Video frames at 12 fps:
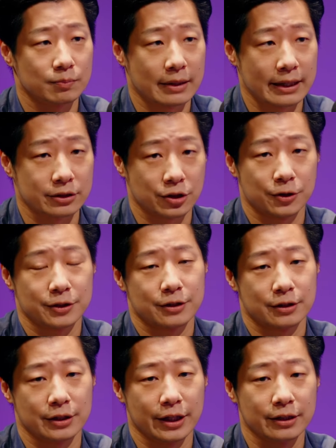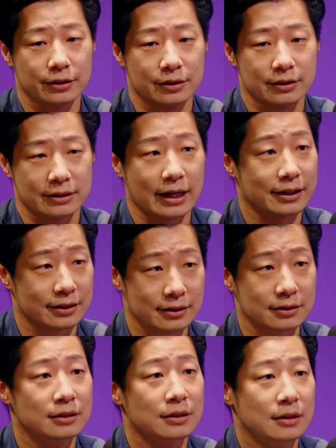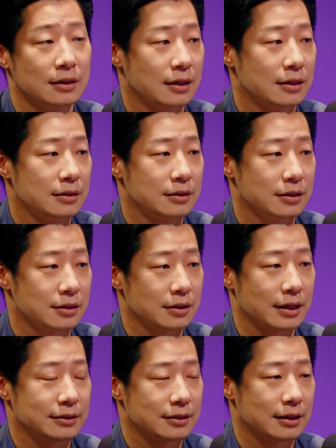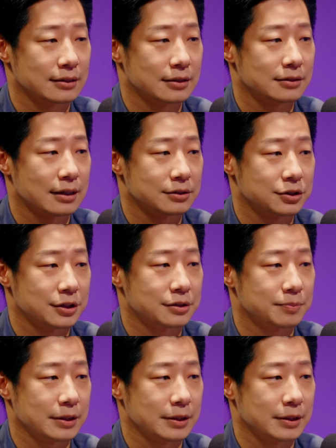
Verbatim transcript: my daughter in Taigi I, I think that's just